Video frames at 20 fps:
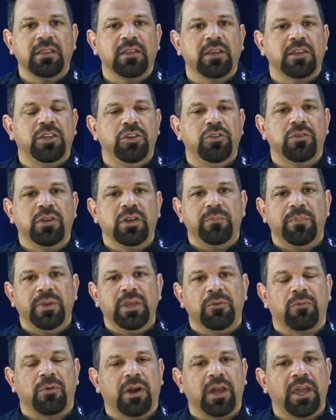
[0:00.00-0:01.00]
like you can be
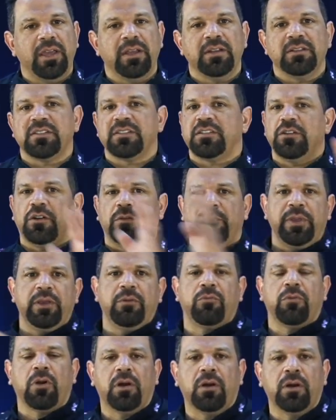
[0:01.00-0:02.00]
right and still be
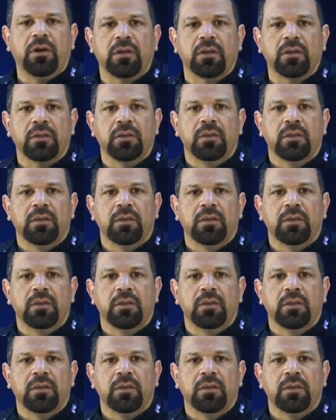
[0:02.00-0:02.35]
wrong.